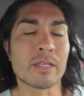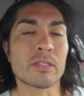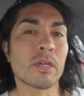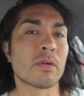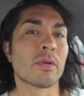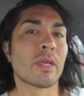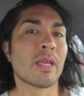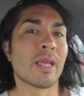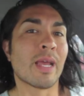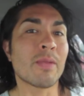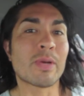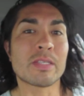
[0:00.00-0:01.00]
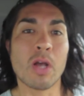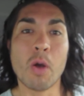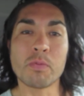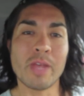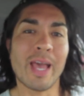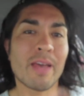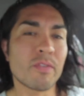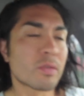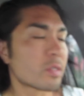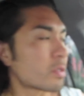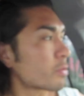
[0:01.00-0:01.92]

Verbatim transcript: So anyways, hope to have you as a